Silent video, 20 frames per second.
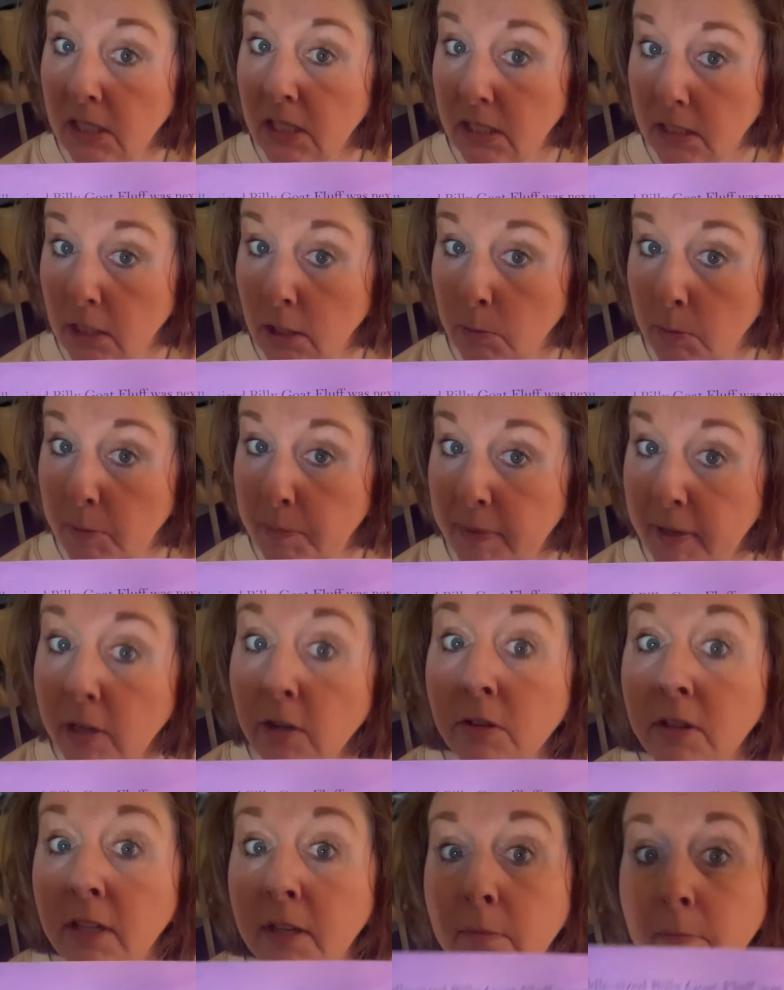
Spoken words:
He's a little bit bigger than